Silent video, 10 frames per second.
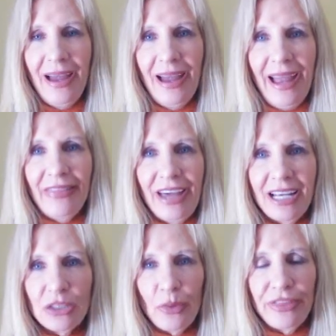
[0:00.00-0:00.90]
And
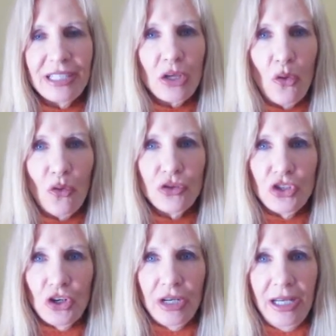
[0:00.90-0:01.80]
that's what this whole
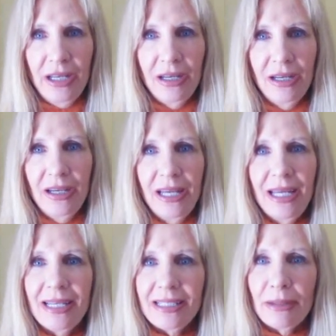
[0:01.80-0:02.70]
journey
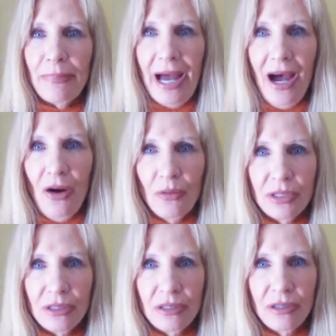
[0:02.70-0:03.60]
is
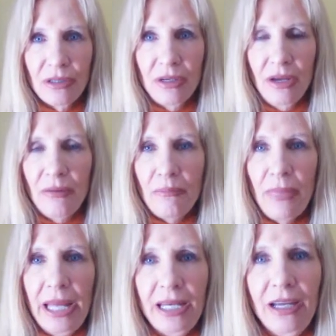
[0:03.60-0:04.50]
about.
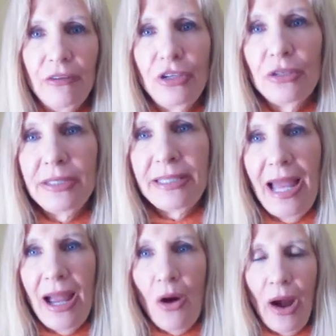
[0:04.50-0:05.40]
Many of you
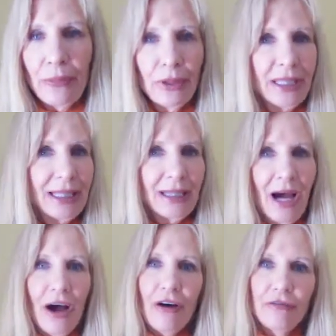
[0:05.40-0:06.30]
say, oh, I really
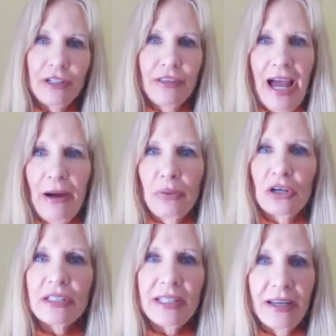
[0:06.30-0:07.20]
loved that
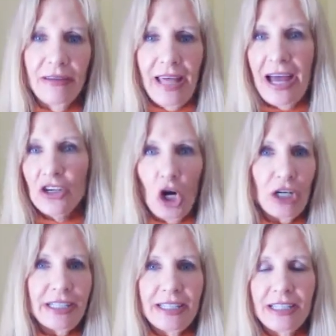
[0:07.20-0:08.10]
person, that
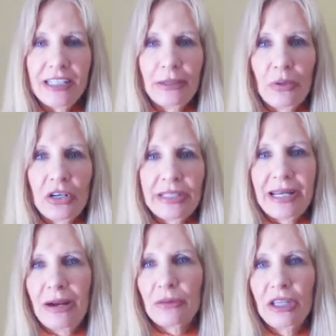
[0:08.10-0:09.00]
narcissistic
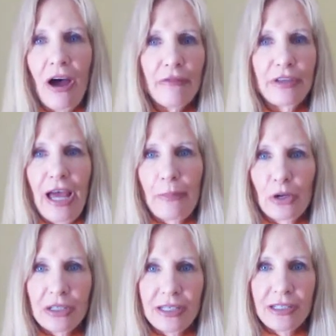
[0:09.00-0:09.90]
person. I loved that
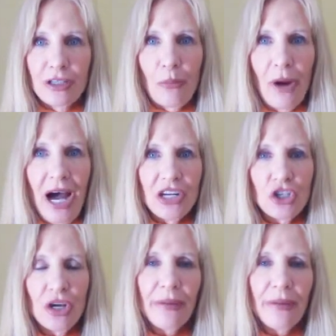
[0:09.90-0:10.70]
person so much.